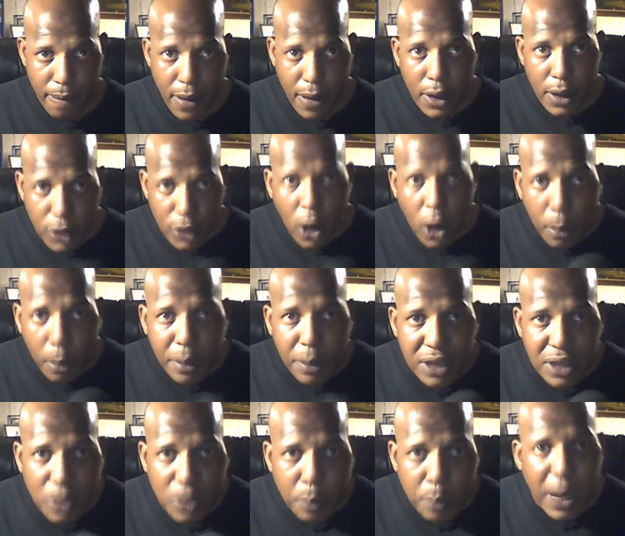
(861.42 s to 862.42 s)
Don't be
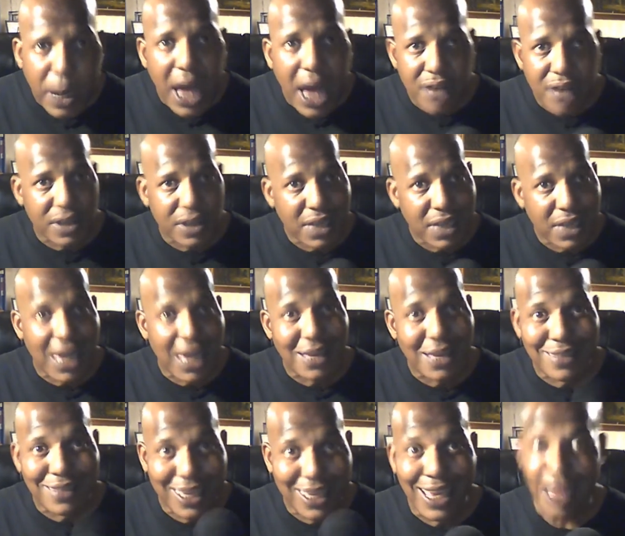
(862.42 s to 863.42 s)
surprised his ass
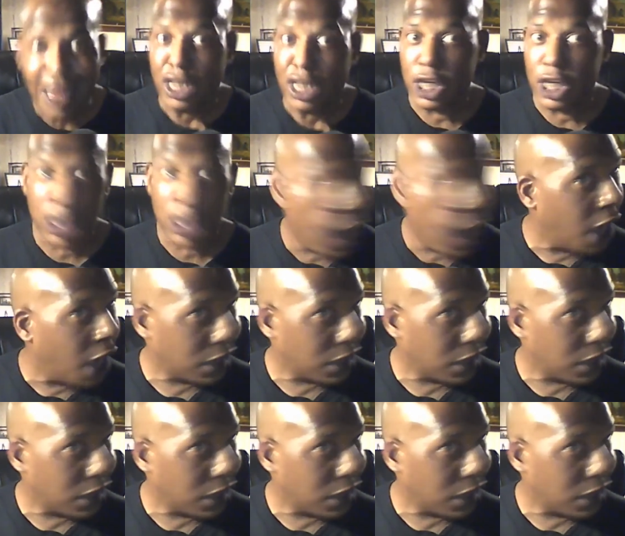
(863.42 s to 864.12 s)
get knocked